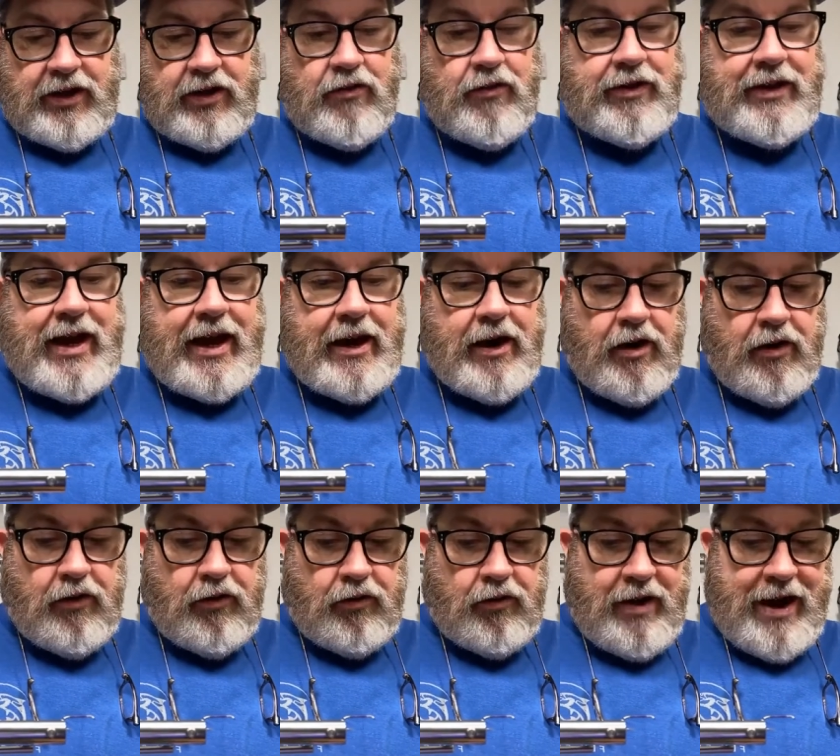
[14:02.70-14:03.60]
doing that
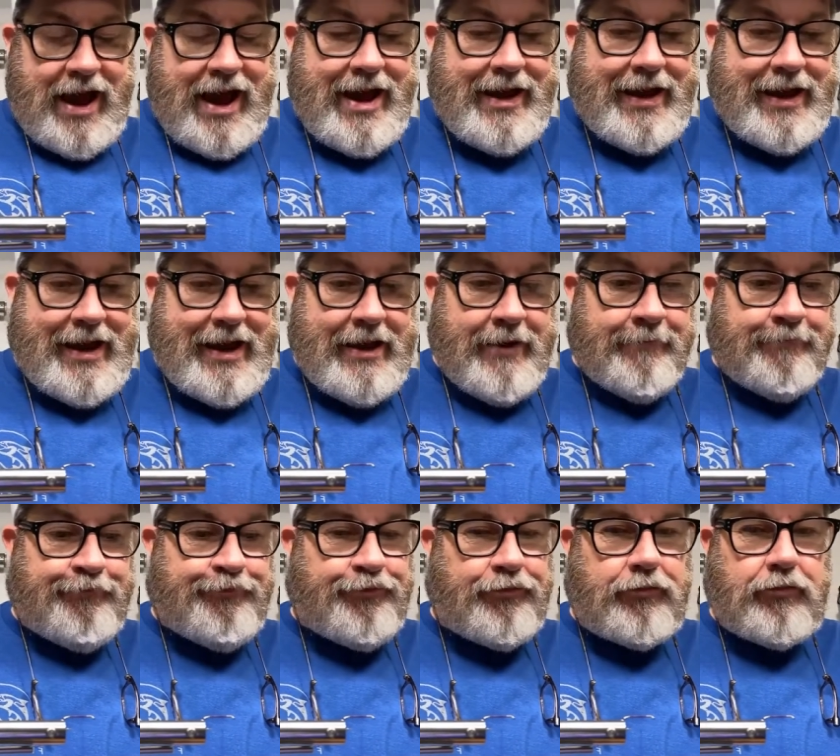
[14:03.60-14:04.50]
already,
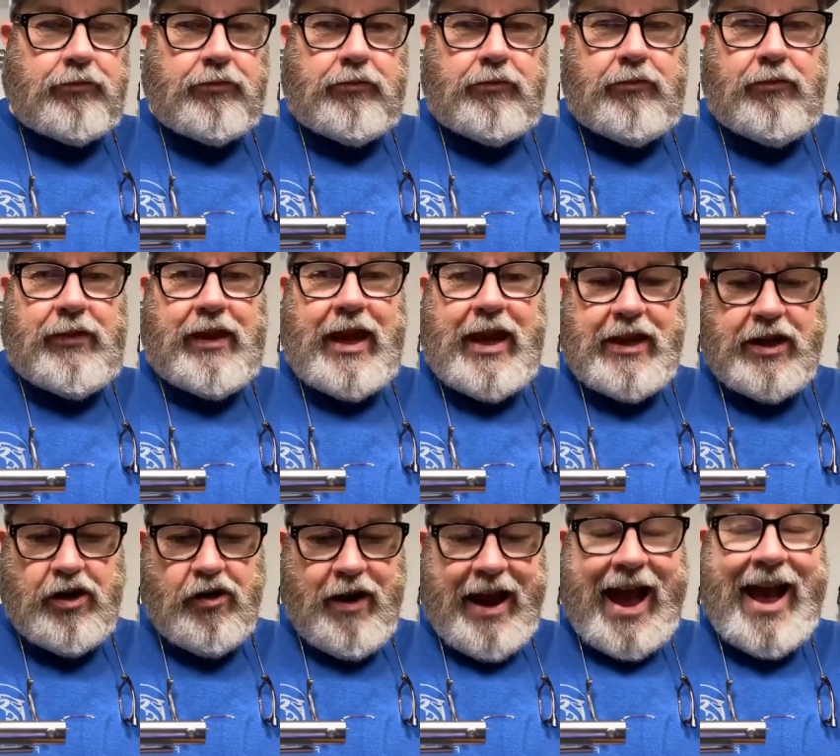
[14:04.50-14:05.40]
and
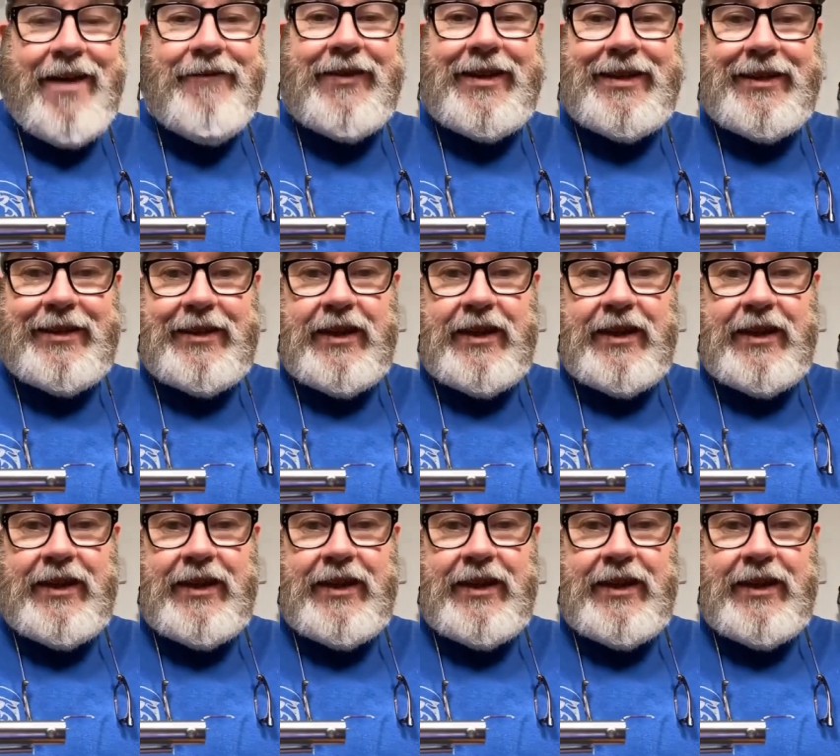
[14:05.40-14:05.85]
you're having